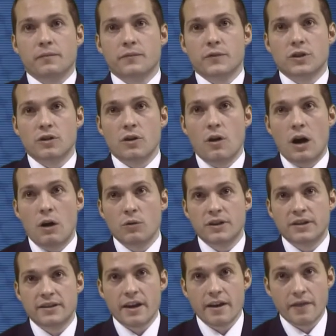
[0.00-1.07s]
So I would
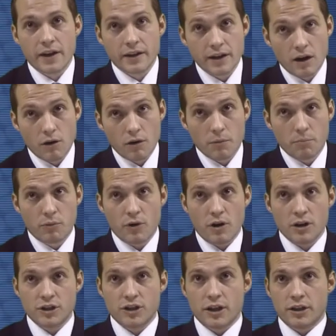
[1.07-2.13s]
say that our
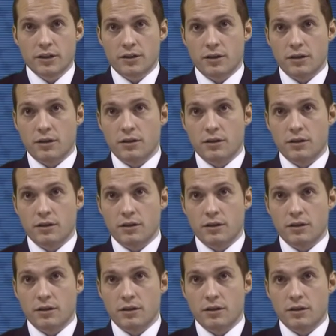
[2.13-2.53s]
project